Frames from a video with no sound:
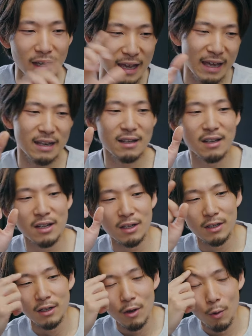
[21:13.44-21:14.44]
And
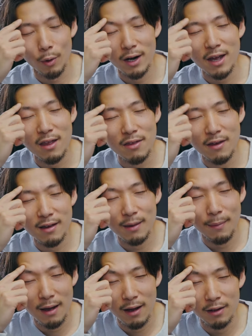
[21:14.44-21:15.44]
when I think
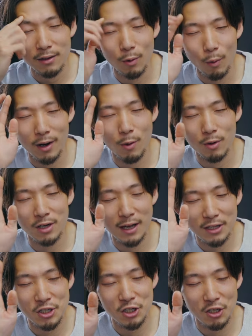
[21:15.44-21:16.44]
about what I want to
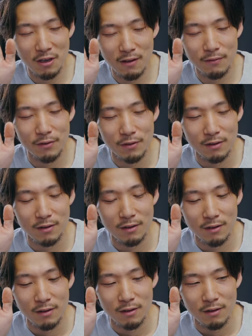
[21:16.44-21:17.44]
achieve,
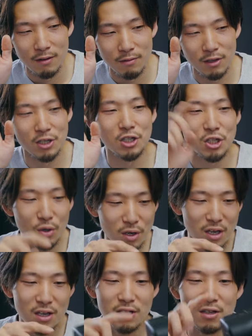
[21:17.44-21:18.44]
the
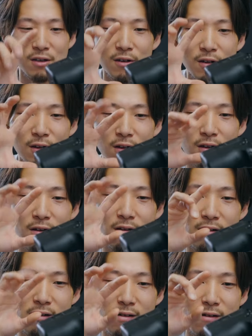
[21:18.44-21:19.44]
Sony's
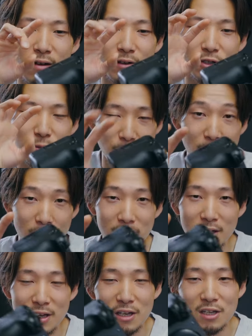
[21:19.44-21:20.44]

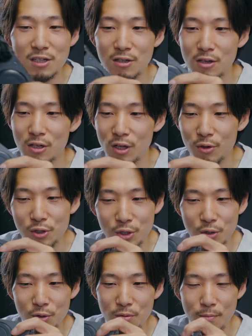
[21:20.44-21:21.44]
spirit is close
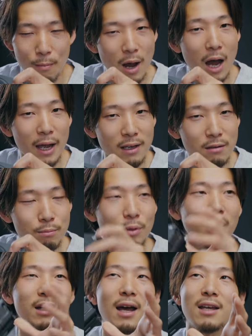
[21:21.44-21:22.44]
to mine,
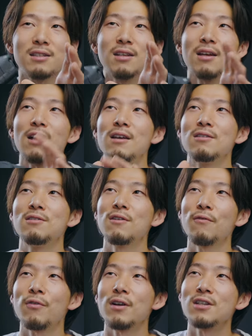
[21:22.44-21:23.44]
but as the
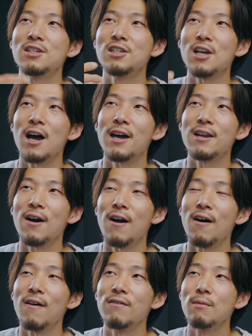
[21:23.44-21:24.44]
different side
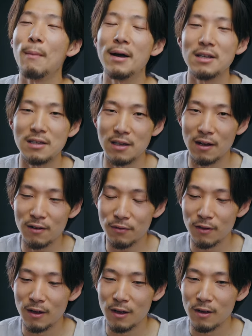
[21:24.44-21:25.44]
of
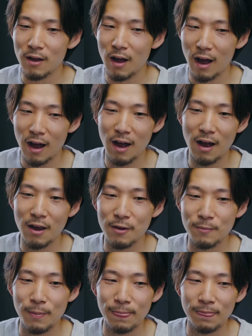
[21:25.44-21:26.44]
myself,
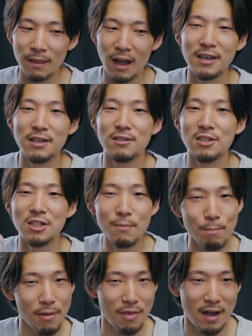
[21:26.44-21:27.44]
I can
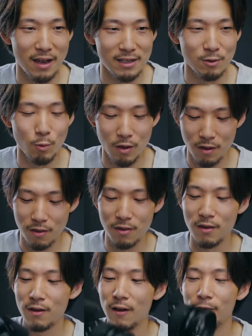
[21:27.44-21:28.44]
sympathize with
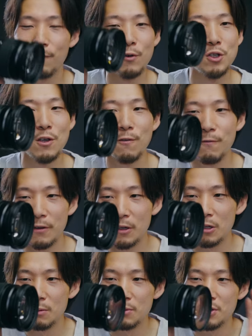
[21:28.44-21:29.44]

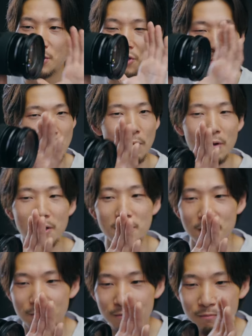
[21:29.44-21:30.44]
Fujifilm's
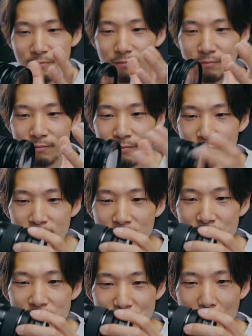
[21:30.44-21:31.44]
spirit.
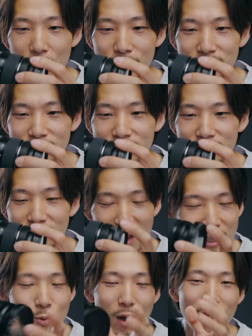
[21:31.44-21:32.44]
So
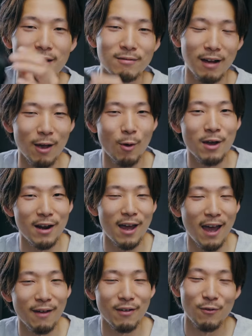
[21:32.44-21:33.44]
that's why I want to
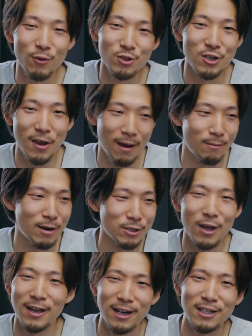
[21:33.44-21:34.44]
have a Fuji camera,
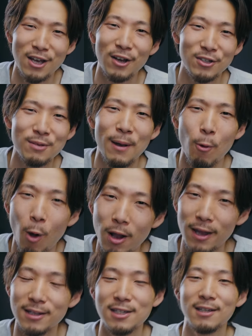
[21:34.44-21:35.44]
so I gotta talk to my
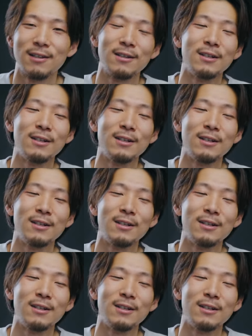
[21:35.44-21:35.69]
wallet.